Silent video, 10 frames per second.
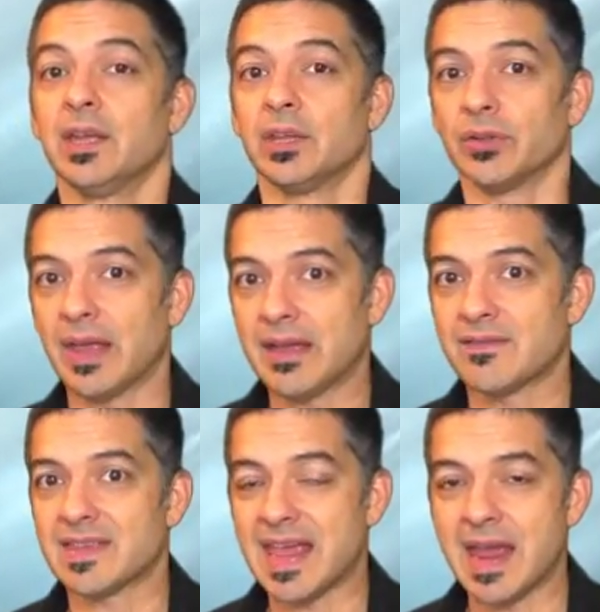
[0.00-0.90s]
You'll
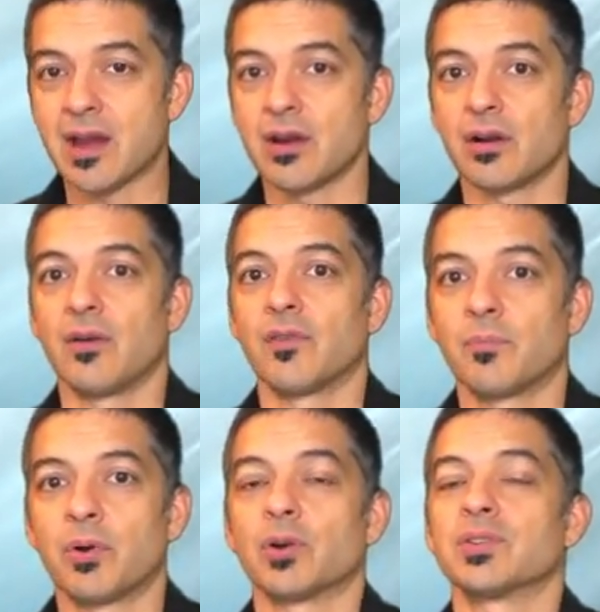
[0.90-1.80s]
have the air of a
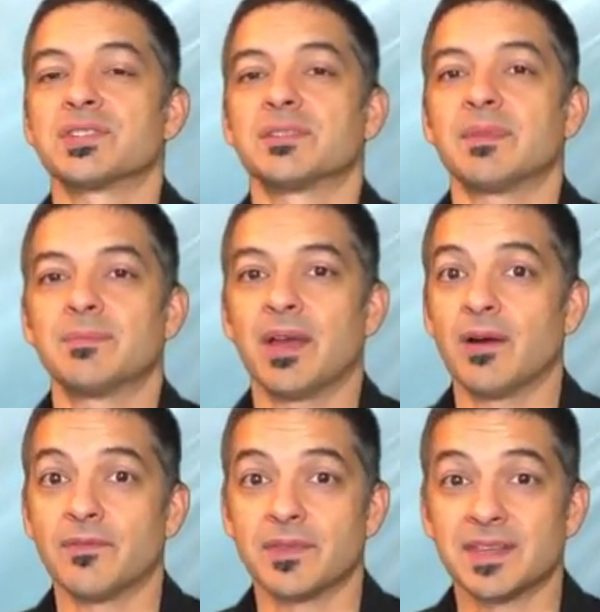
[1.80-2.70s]
person
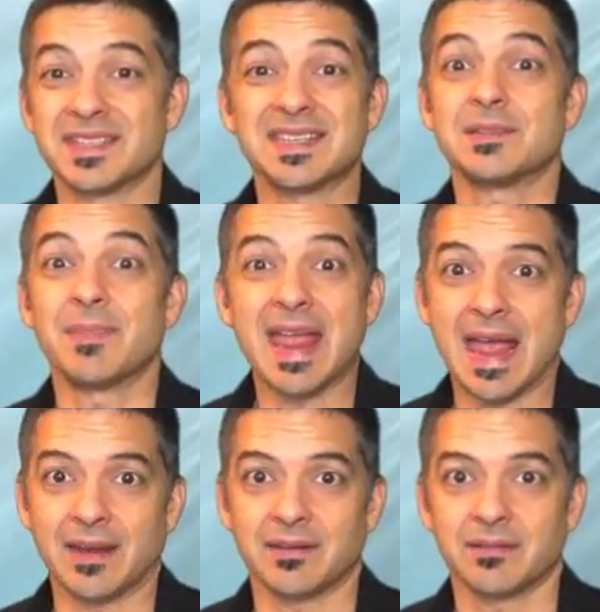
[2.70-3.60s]
that's in
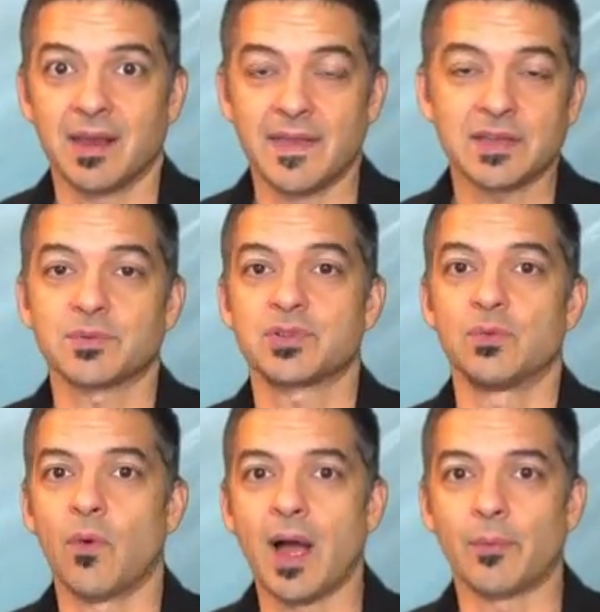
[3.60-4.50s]
demand, and that's what
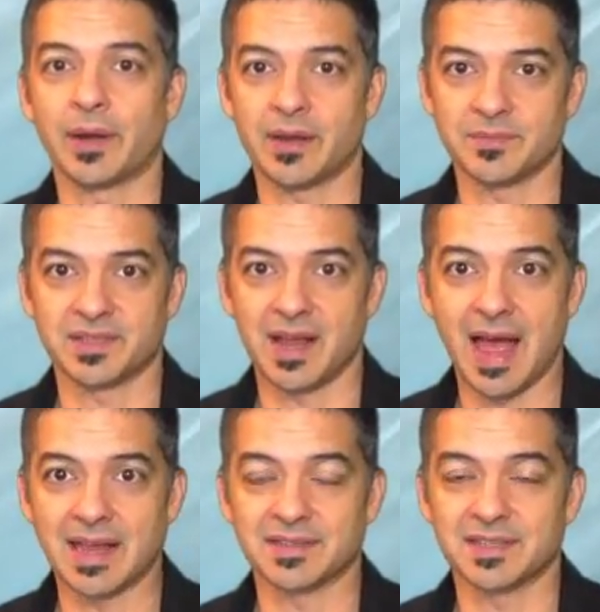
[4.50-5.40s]
you want when it comes to
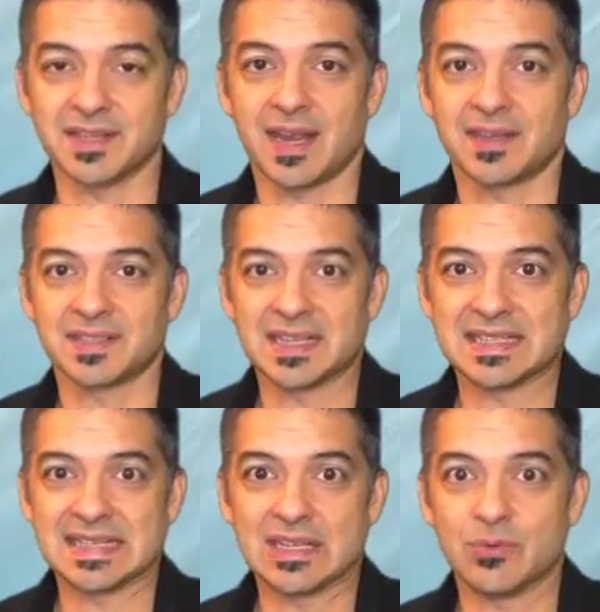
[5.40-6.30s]
guys. He's got a
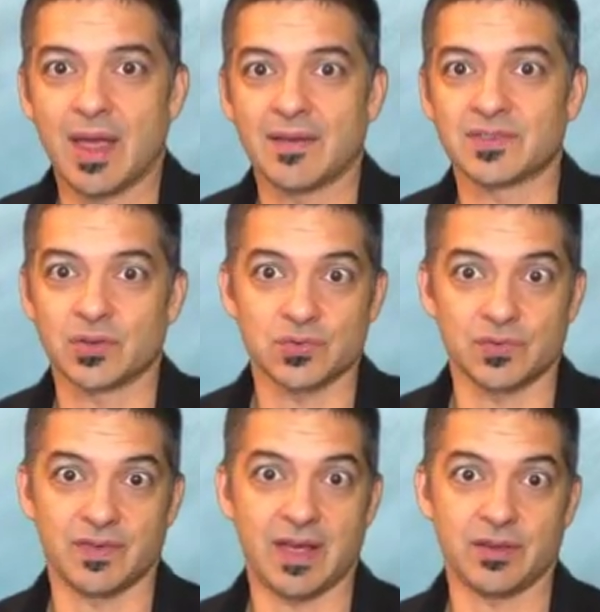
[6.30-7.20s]
sense that you have
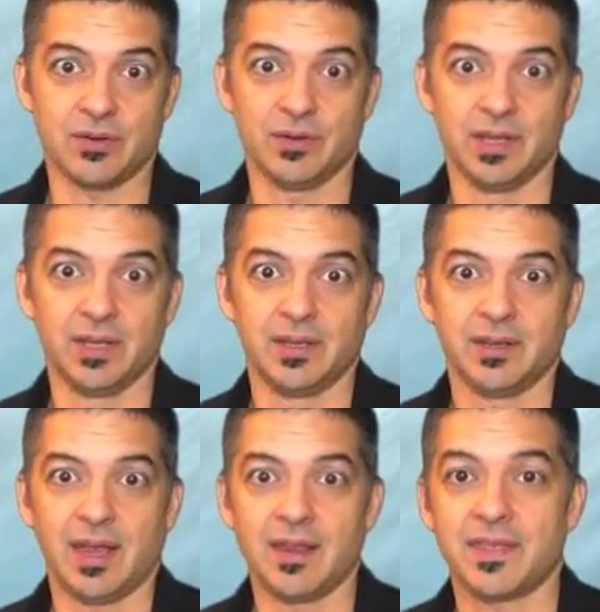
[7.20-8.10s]
social value.
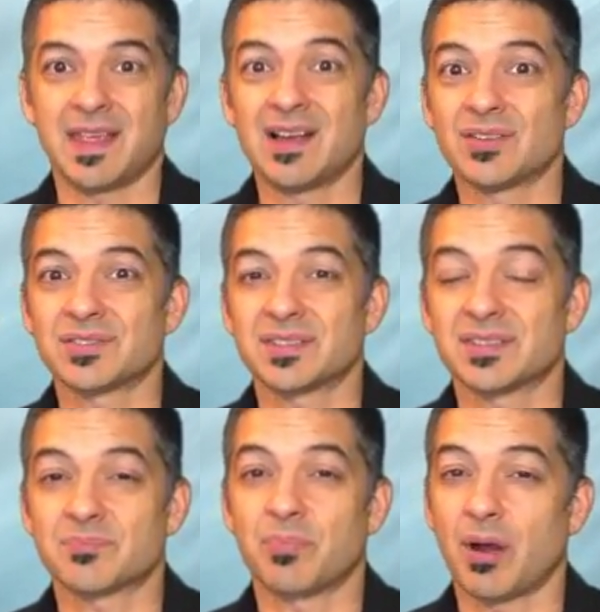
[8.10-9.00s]
Anything else
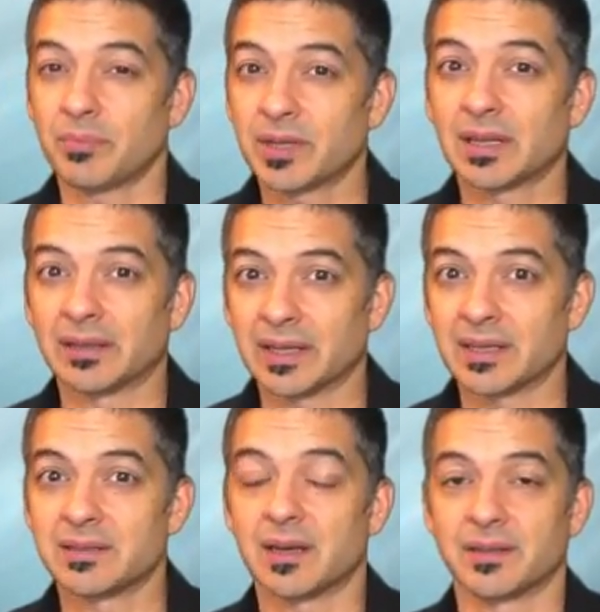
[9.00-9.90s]
is probably going to
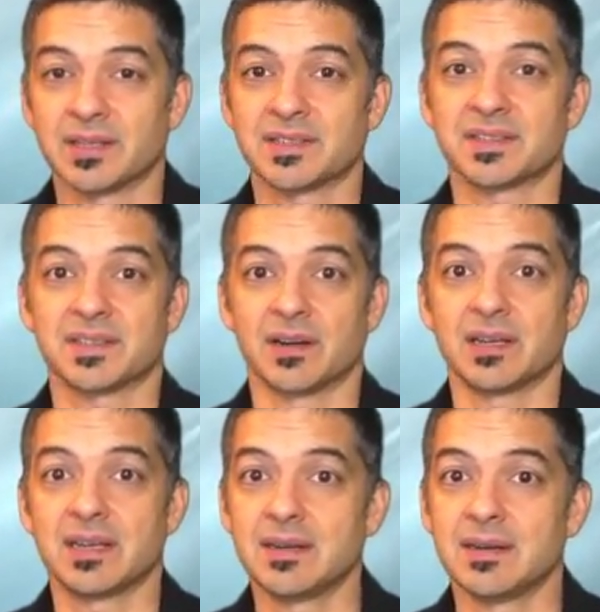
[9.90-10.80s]
lead to
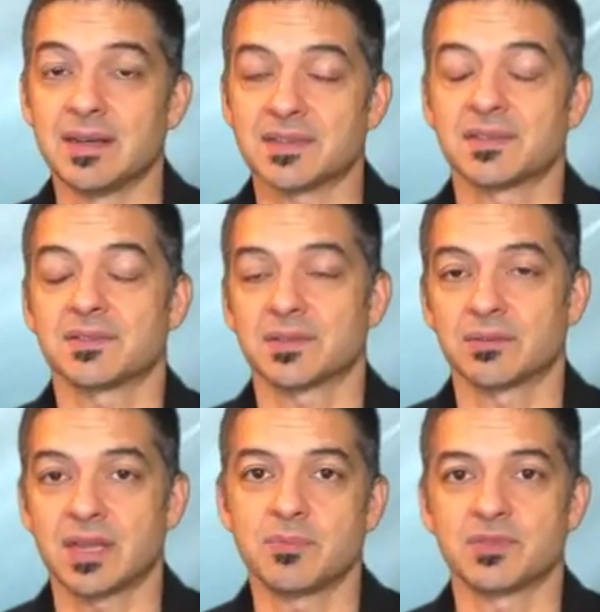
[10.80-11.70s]
unnecessary neediness,
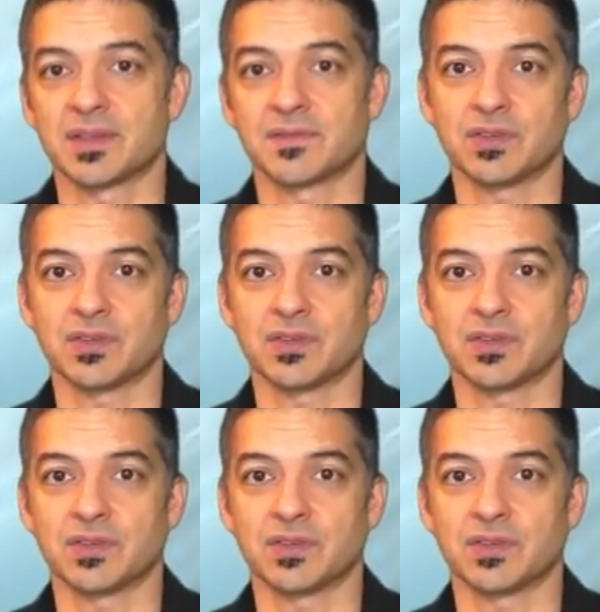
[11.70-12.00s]
so keep yourself